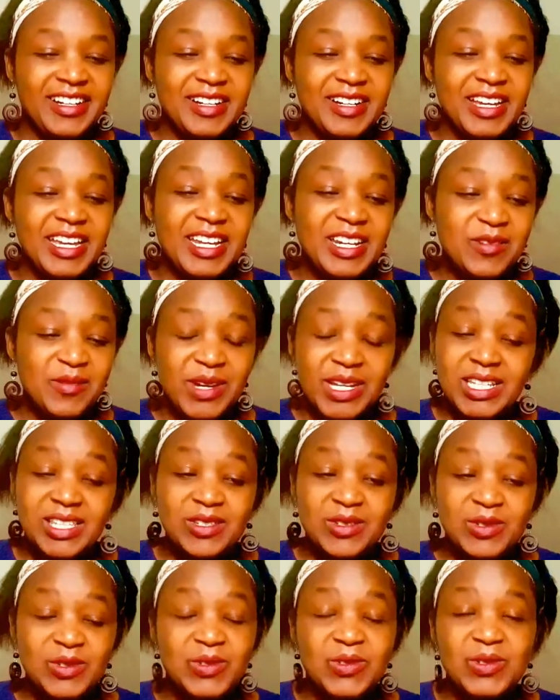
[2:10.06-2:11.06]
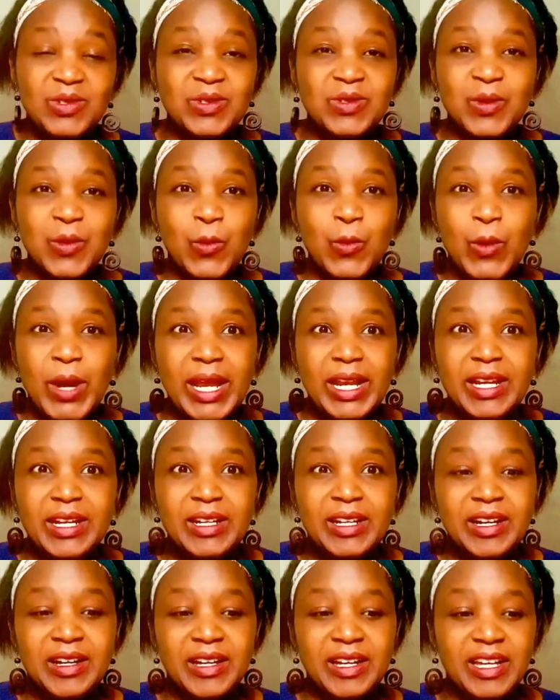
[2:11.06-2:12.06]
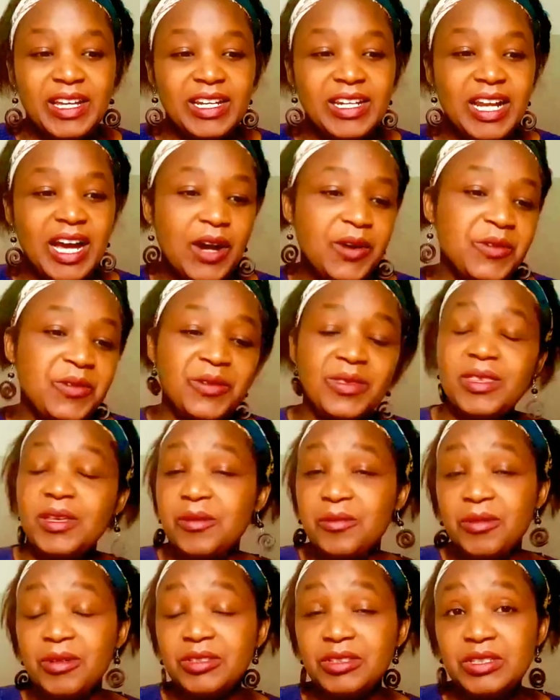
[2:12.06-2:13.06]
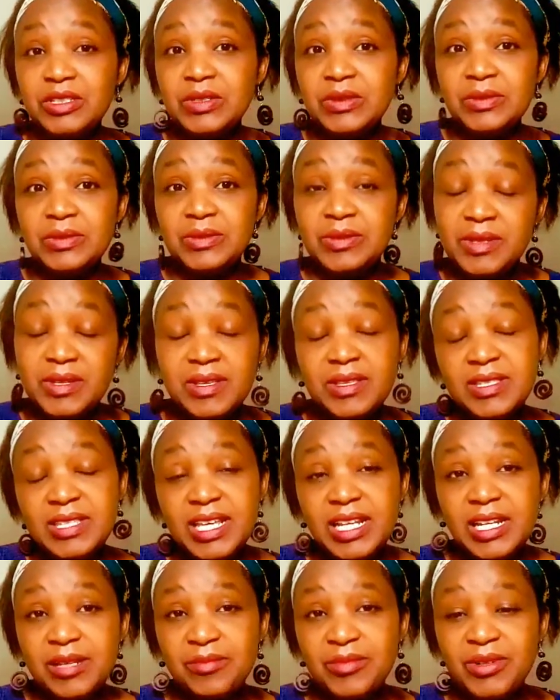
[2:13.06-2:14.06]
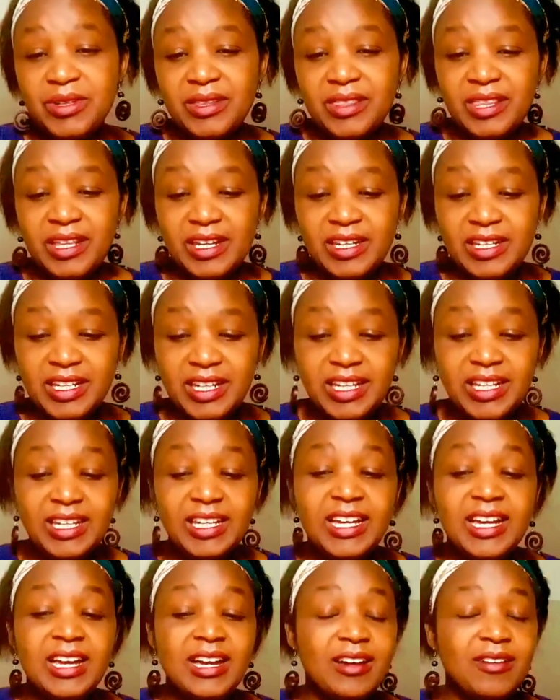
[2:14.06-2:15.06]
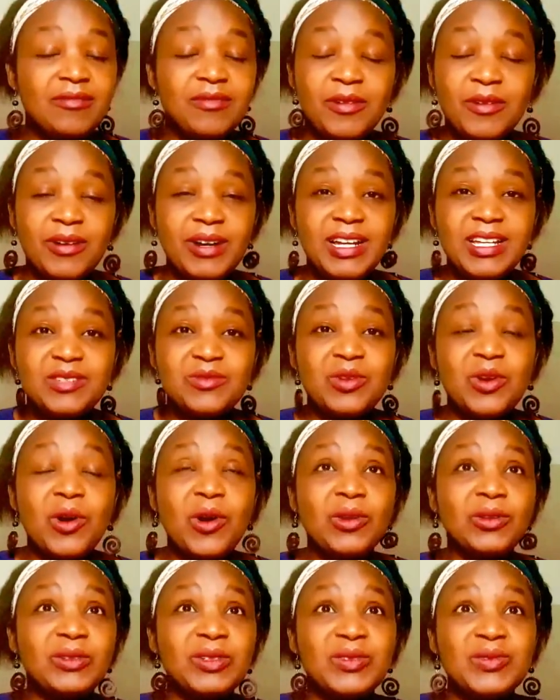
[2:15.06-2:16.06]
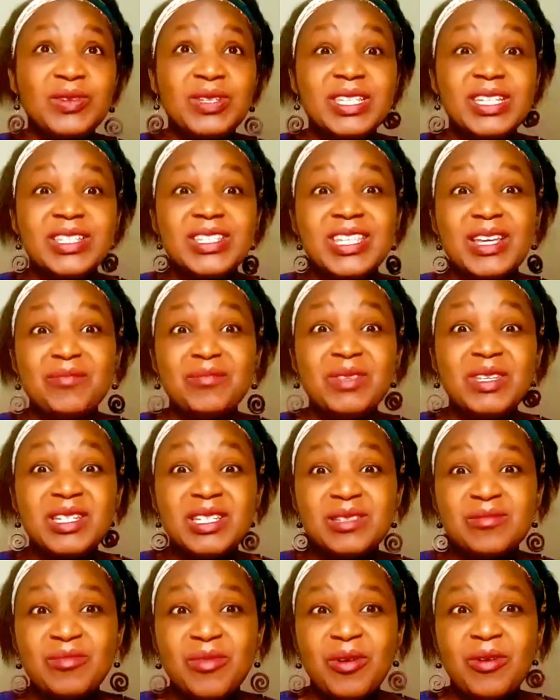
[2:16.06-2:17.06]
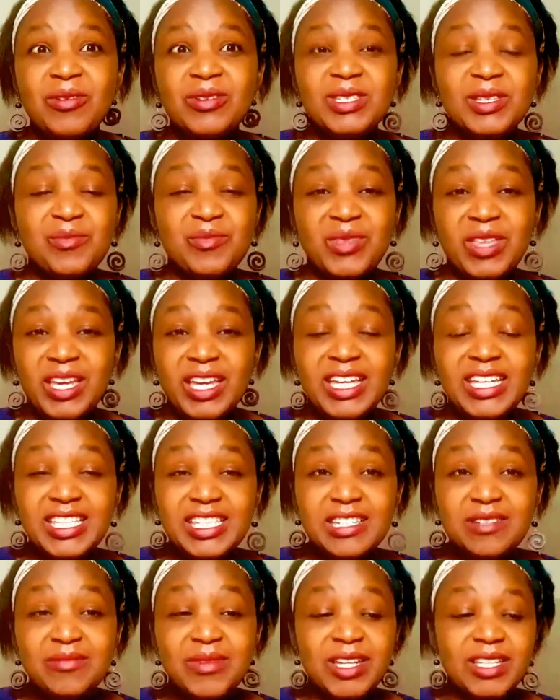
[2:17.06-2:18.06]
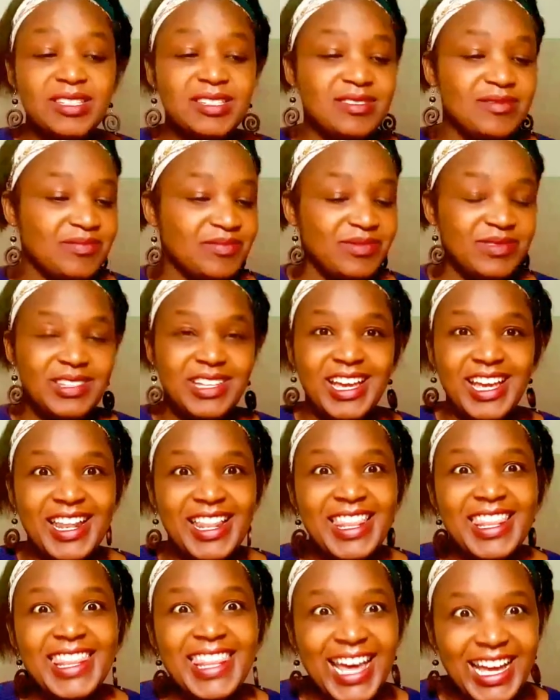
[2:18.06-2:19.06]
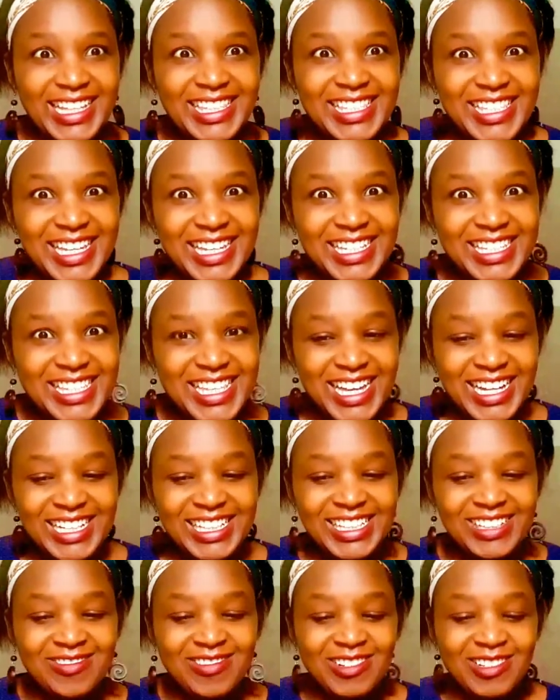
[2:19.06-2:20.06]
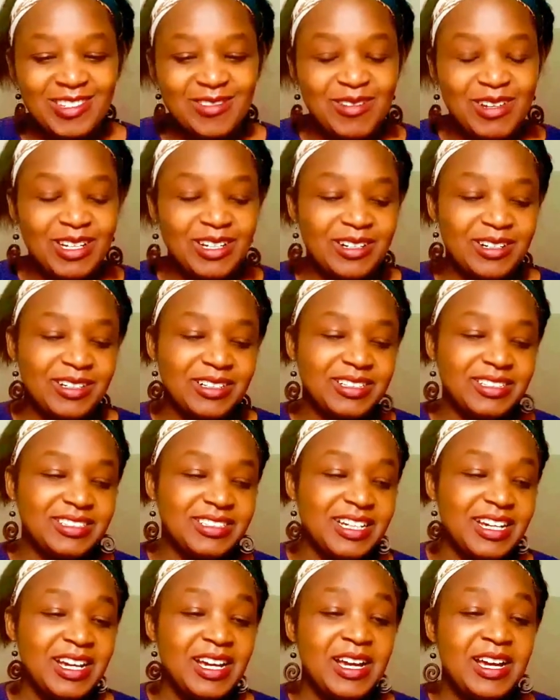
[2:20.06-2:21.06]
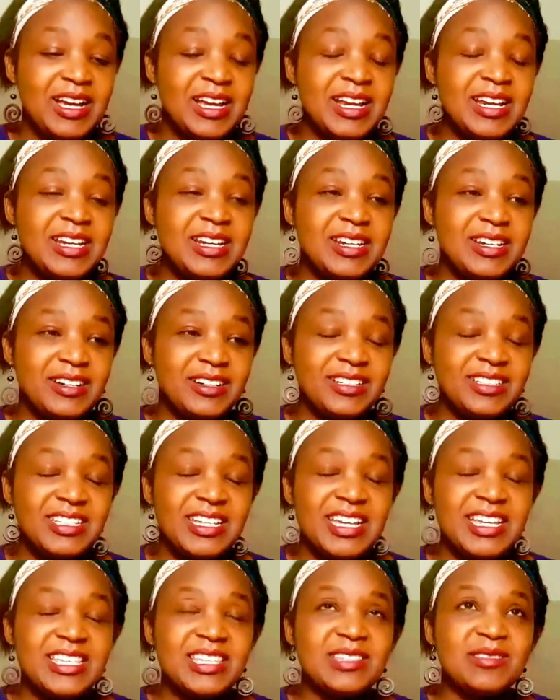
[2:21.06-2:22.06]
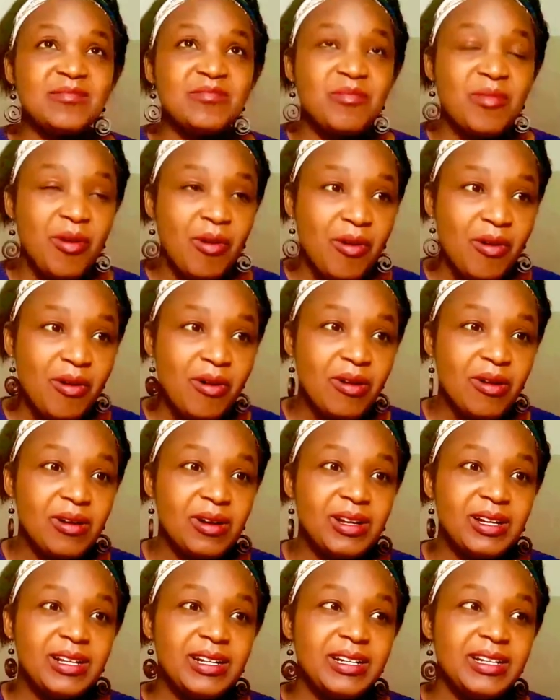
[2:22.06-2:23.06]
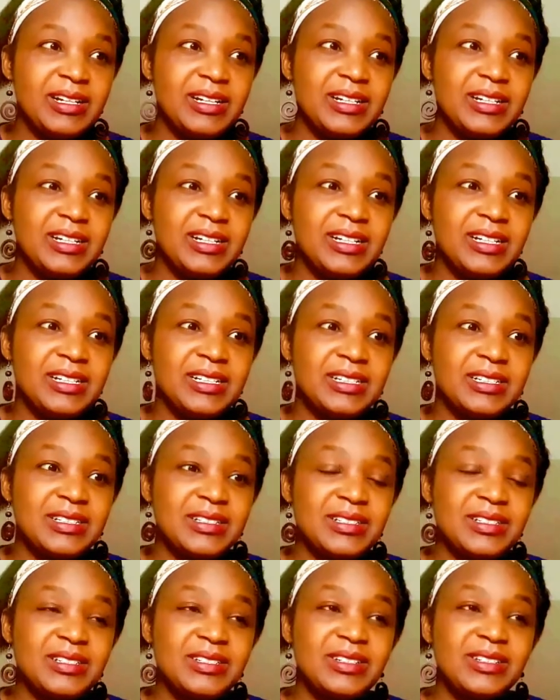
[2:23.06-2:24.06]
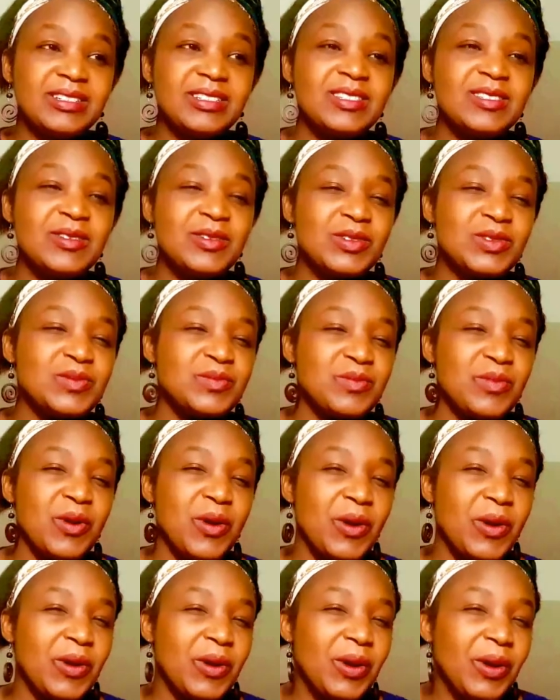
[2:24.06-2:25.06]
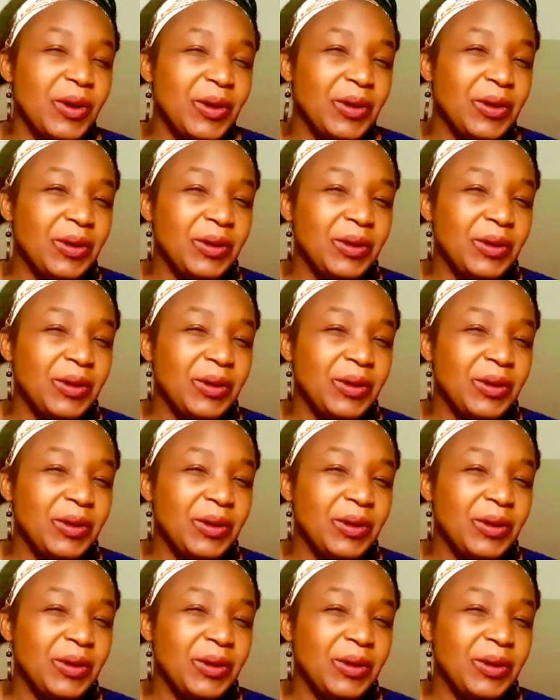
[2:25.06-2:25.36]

uh, anyway to choose when and how they want to celebrate their day. For us, we always wanted something small, something intimate, and that's exactly what we got. Not a small, uh, not so small